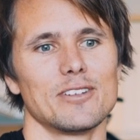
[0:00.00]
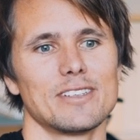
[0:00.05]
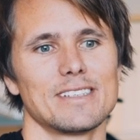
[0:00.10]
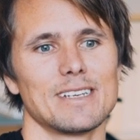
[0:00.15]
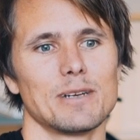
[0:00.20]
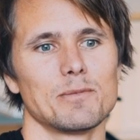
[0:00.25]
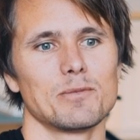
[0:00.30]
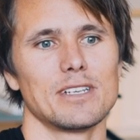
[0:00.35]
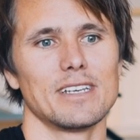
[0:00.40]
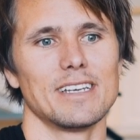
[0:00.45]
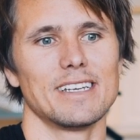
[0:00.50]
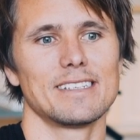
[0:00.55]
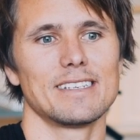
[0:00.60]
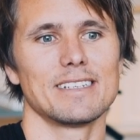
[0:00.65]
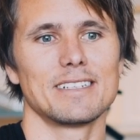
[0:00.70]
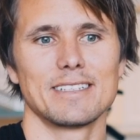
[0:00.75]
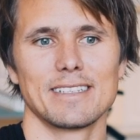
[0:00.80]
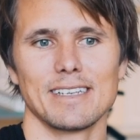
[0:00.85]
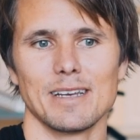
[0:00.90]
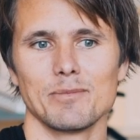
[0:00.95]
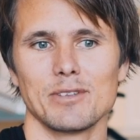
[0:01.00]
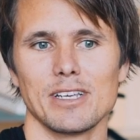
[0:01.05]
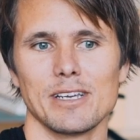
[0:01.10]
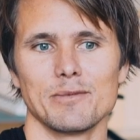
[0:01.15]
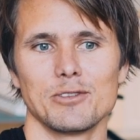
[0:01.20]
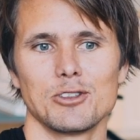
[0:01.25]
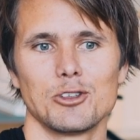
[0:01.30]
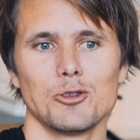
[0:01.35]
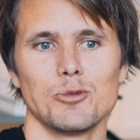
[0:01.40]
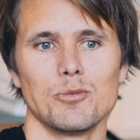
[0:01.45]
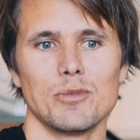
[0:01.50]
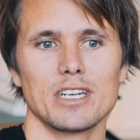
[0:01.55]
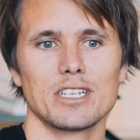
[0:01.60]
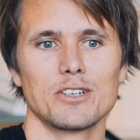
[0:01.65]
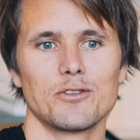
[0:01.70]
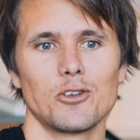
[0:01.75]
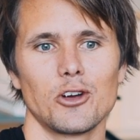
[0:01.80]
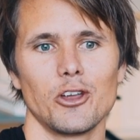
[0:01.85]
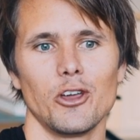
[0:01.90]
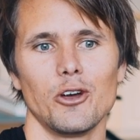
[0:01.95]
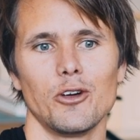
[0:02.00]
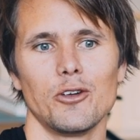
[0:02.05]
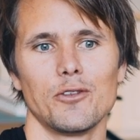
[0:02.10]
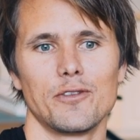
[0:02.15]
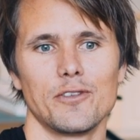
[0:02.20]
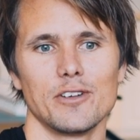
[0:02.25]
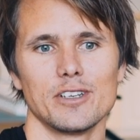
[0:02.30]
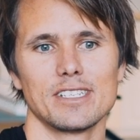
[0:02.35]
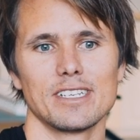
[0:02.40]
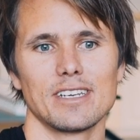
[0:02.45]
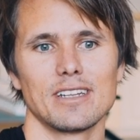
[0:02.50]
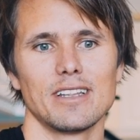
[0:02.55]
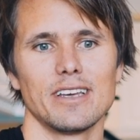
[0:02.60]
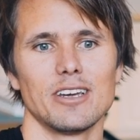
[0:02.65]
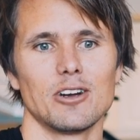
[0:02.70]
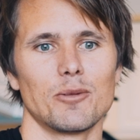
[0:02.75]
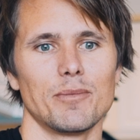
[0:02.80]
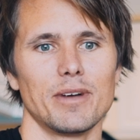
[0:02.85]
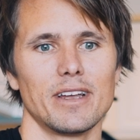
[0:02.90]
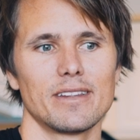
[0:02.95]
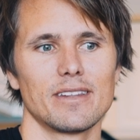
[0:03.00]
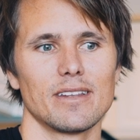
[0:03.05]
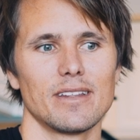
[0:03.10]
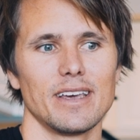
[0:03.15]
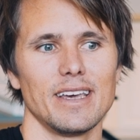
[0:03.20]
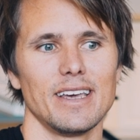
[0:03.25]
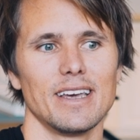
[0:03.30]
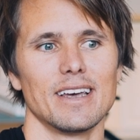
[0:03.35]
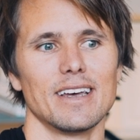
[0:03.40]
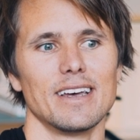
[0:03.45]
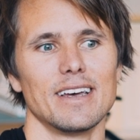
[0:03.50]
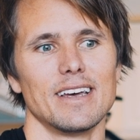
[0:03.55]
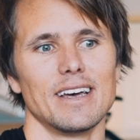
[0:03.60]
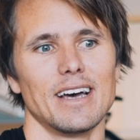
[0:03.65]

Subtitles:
Is it sometimes too much for you, physically or mentally?